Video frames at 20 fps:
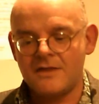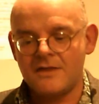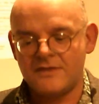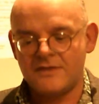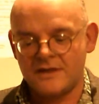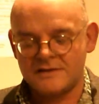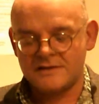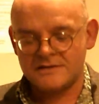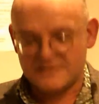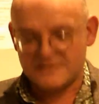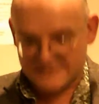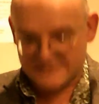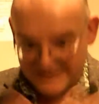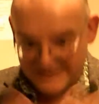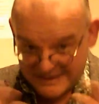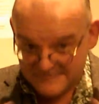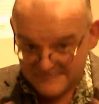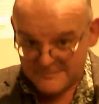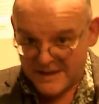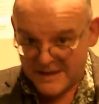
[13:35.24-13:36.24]
that
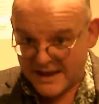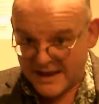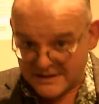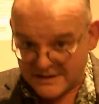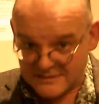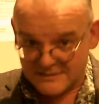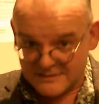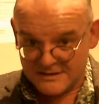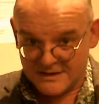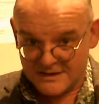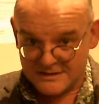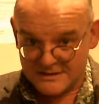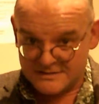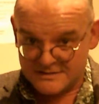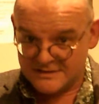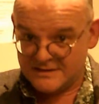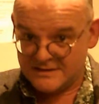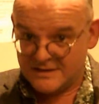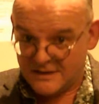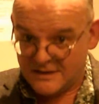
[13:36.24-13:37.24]
getting back to the
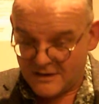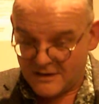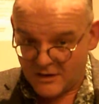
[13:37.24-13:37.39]
idea